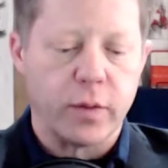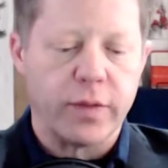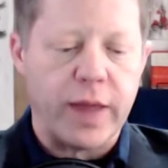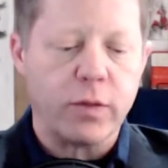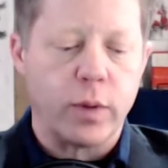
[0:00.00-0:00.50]

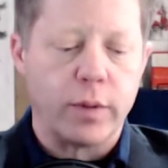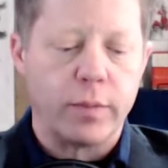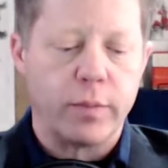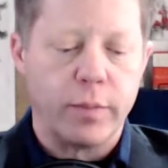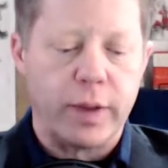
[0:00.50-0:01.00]
That's what
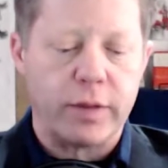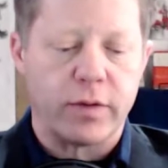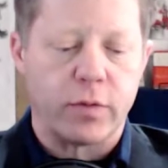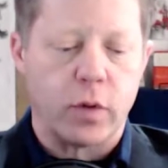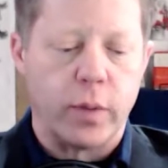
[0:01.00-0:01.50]
makes
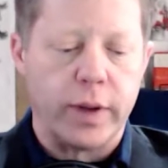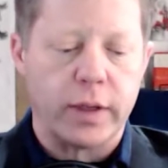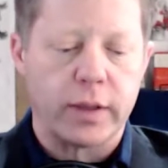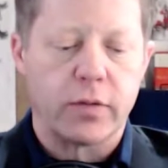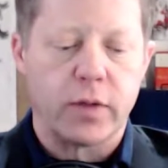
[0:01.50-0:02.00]
stuff go away.
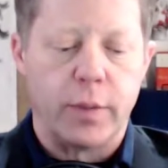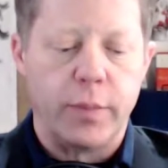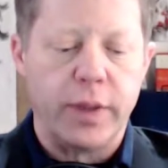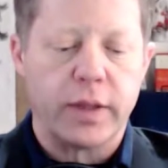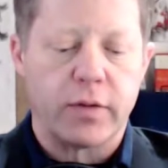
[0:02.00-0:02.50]
And like you said,
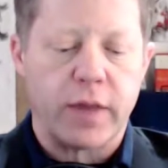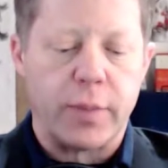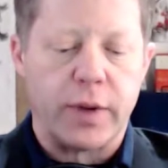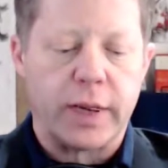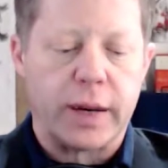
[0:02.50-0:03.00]
admit that it's
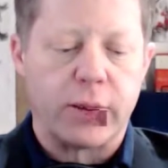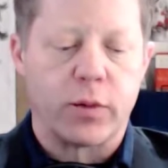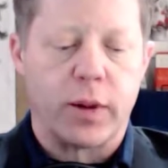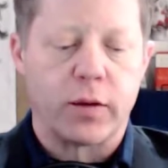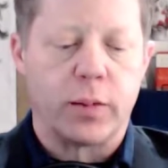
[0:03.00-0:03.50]
happening. Take
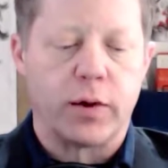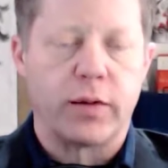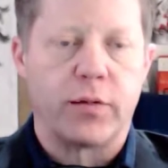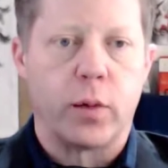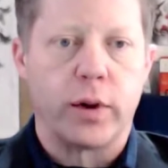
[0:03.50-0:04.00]

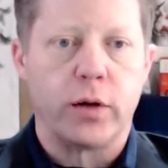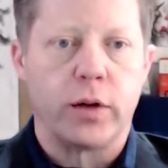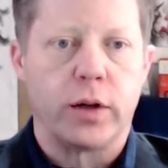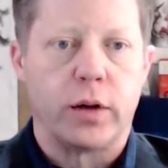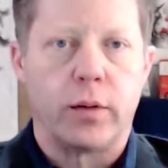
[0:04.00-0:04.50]
responsibility for what you
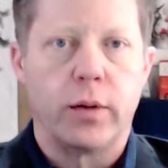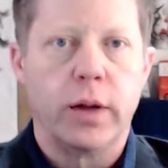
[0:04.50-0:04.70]
can do.